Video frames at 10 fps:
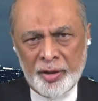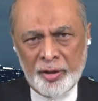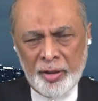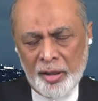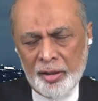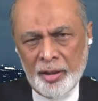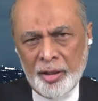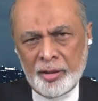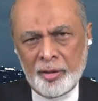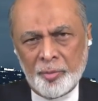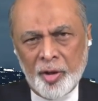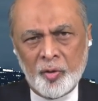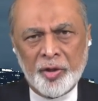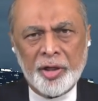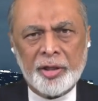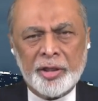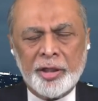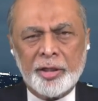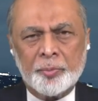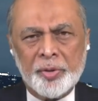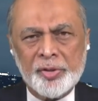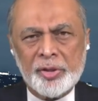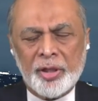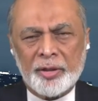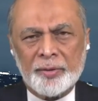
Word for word: in Nagaland about eighty-eight percent.